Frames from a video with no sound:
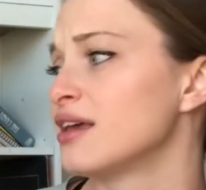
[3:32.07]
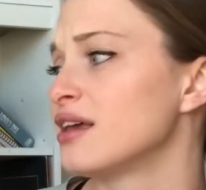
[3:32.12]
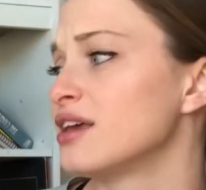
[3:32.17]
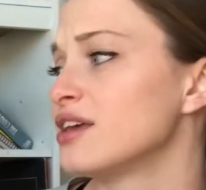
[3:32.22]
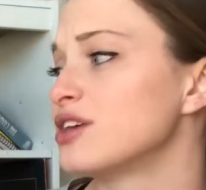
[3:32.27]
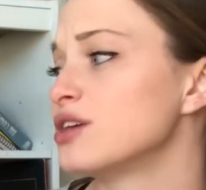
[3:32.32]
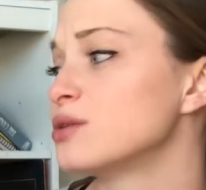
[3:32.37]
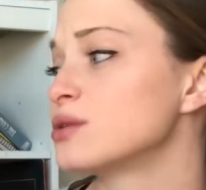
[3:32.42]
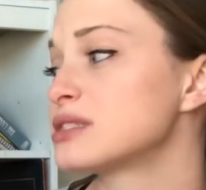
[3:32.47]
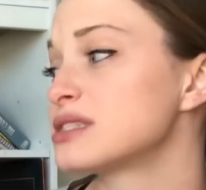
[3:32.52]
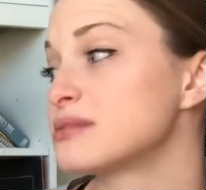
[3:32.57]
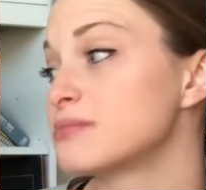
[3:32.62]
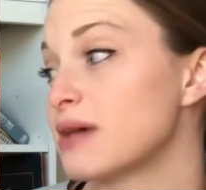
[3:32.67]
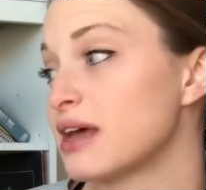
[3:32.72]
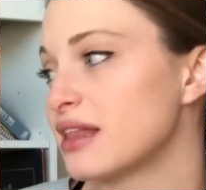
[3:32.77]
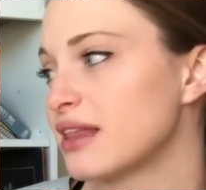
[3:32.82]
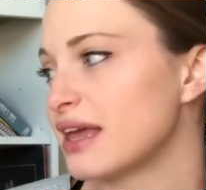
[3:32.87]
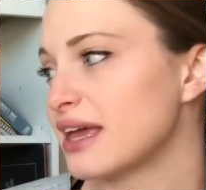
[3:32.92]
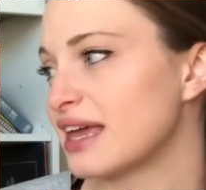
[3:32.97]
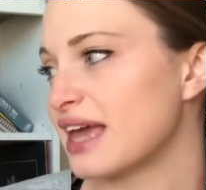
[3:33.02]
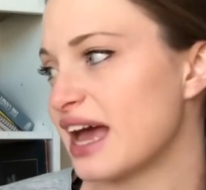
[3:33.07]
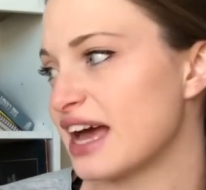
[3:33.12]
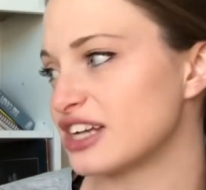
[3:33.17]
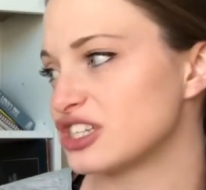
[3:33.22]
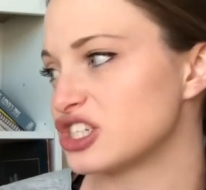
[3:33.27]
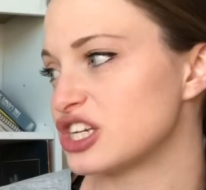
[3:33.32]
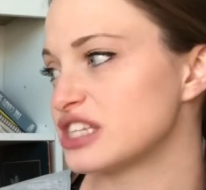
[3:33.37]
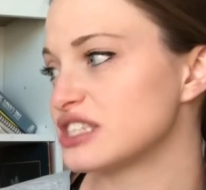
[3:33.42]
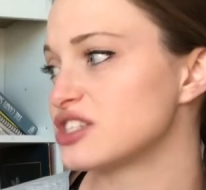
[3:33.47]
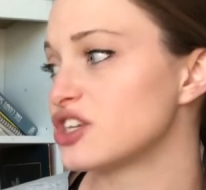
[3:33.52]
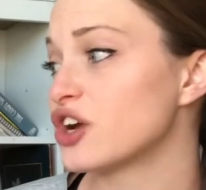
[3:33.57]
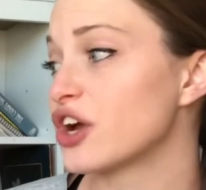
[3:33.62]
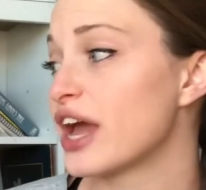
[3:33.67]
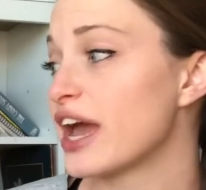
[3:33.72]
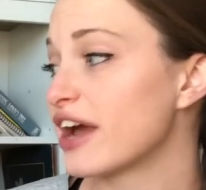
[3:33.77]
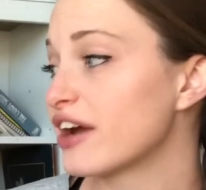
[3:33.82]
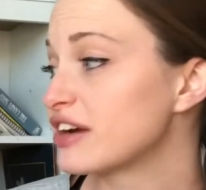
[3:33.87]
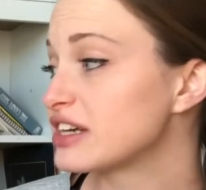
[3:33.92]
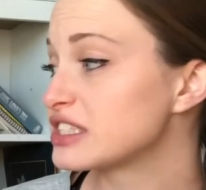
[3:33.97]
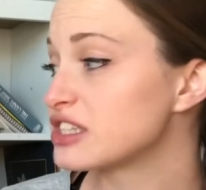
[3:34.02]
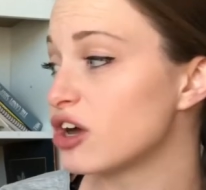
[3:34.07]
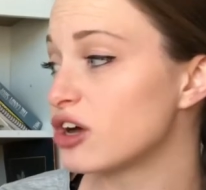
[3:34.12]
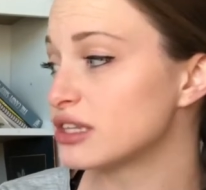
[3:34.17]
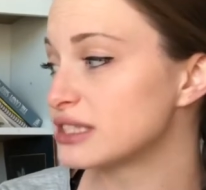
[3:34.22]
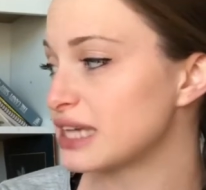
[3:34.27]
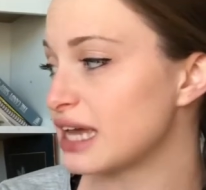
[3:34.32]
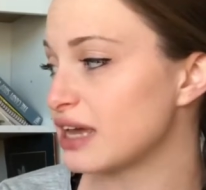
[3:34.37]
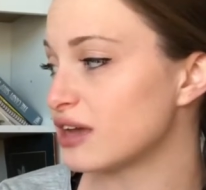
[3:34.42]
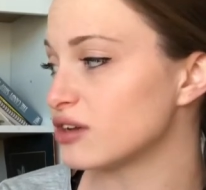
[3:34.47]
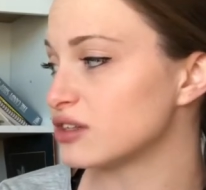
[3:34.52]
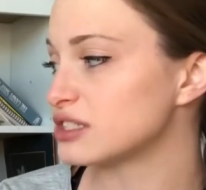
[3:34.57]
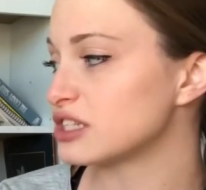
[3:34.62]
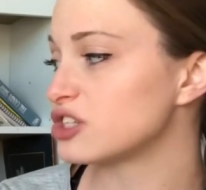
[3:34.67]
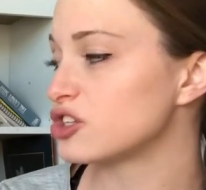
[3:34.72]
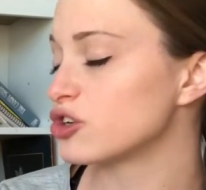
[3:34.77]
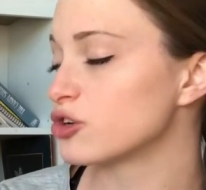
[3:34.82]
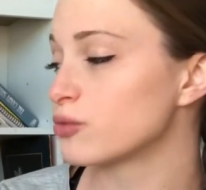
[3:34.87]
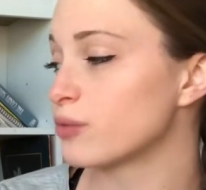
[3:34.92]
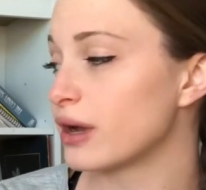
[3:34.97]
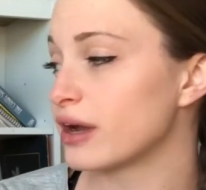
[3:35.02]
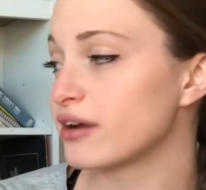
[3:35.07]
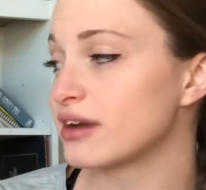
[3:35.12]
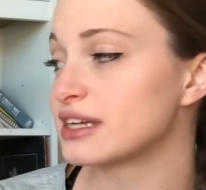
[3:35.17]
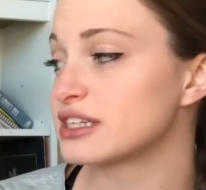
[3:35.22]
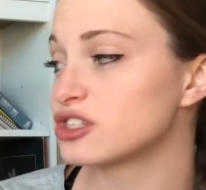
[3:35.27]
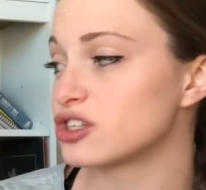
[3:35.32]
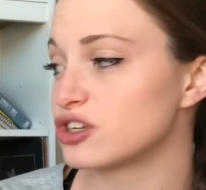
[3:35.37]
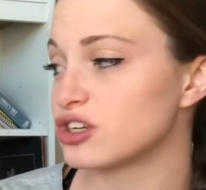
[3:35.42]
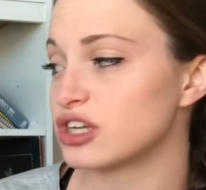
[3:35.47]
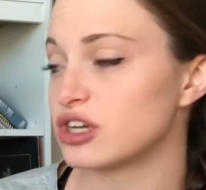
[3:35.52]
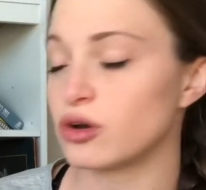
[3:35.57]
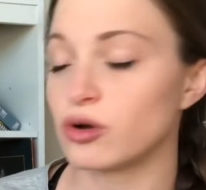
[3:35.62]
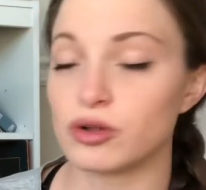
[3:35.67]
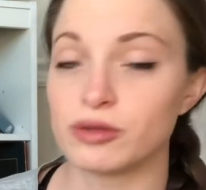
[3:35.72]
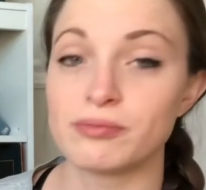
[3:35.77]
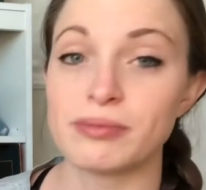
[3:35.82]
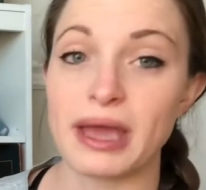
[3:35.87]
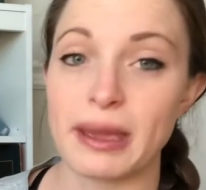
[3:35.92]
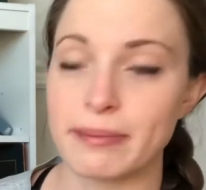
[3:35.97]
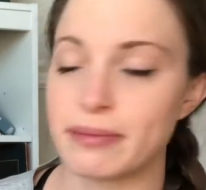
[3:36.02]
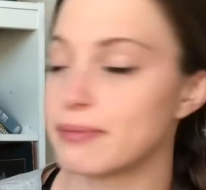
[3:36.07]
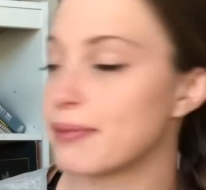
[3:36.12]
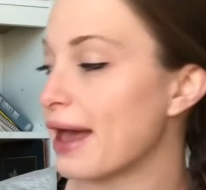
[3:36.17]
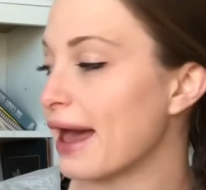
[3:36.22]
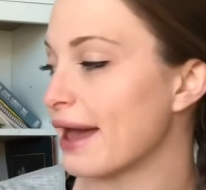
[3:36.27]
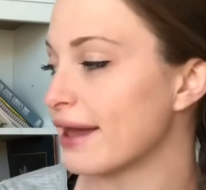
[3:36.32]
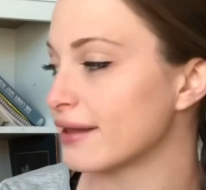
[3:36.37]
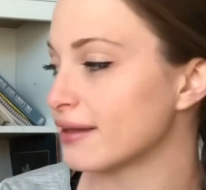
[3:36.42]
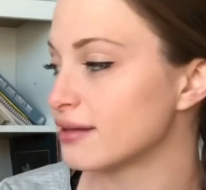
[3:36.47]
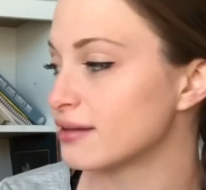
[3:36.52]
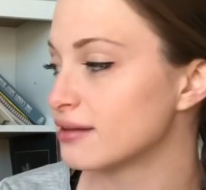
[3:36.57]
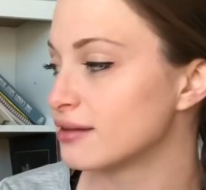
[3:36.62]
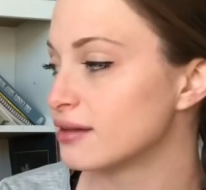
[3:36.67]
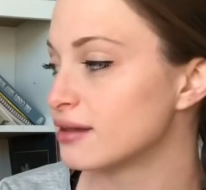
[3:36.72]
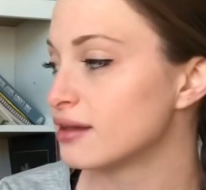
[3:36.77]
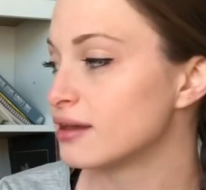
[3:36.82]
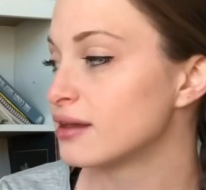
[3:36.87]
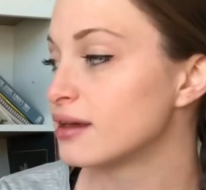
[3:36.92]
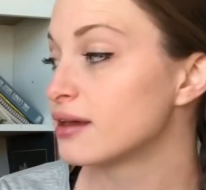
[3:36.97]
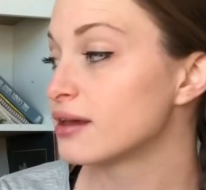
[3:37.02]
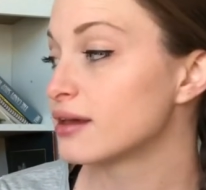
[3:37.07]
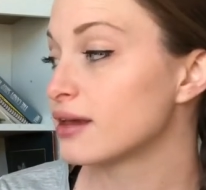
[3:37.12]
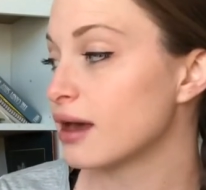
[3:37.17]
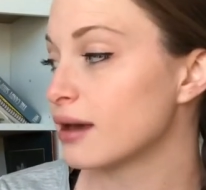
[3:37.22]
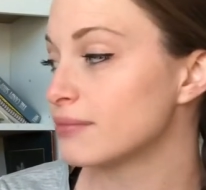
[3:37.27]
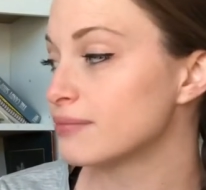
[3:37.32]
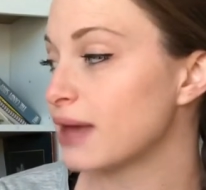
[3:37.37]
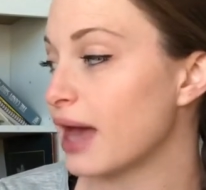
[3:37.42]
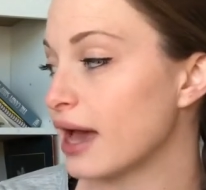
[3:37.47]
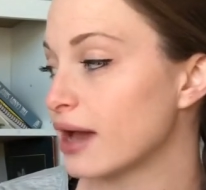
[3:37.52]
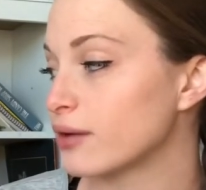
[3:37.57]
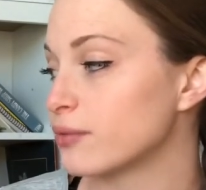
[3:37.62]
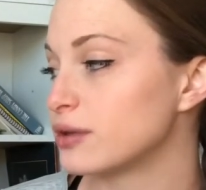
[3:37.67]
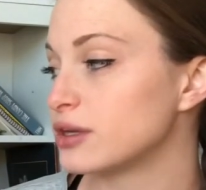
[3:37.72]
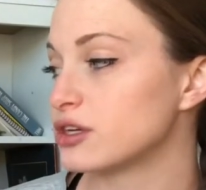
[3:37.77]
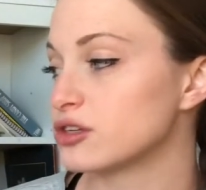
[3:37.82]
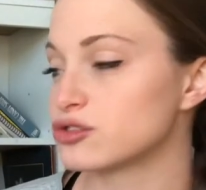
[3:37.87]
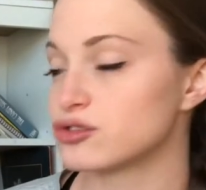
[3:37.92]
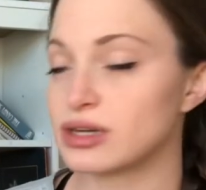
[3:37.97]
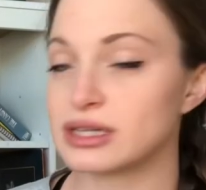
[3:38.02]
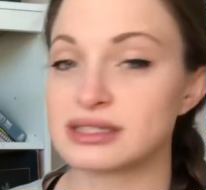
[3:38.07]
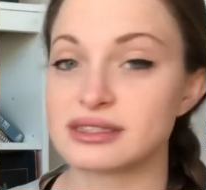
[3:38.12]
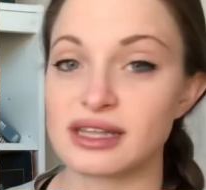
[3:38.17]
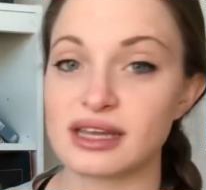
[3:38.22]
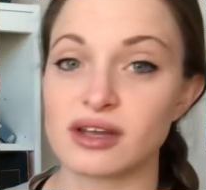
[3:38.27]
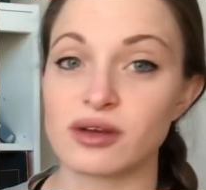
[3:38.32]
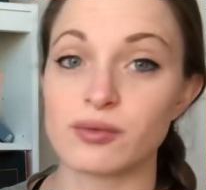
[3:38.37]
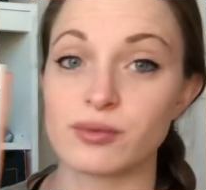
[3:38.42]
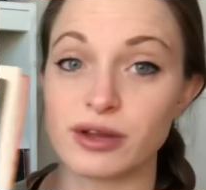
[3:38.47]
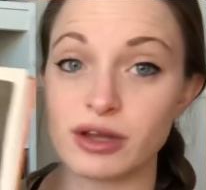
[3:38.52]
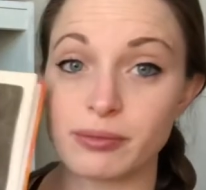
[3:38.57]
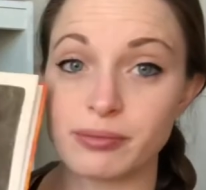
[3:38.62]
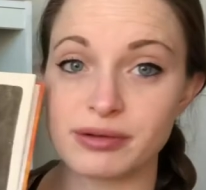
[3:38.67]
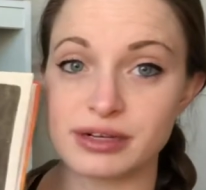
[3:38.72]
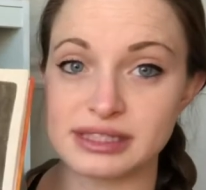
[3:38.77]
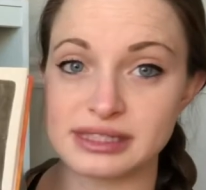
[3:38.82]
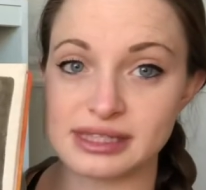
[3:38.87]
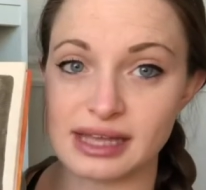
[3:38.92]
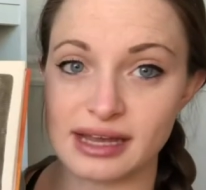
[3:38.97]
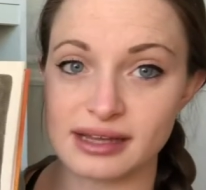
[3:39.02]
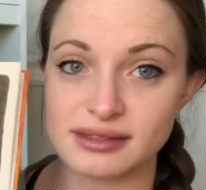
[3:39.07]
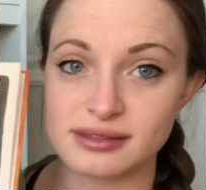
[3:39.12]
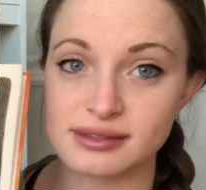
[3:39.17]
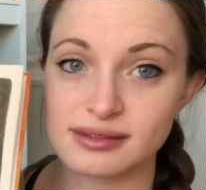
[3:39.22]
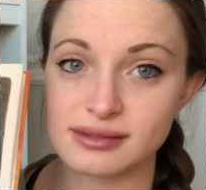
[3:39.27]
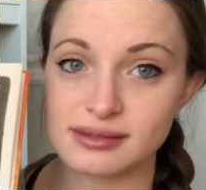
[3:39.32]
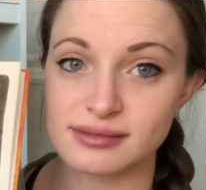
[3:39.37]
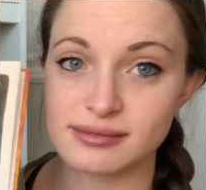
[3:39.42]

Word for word: You smell like ashes, your hair is all tangled, and you're wearing dirty old paper bag. Come back when you're dressed like a real princess.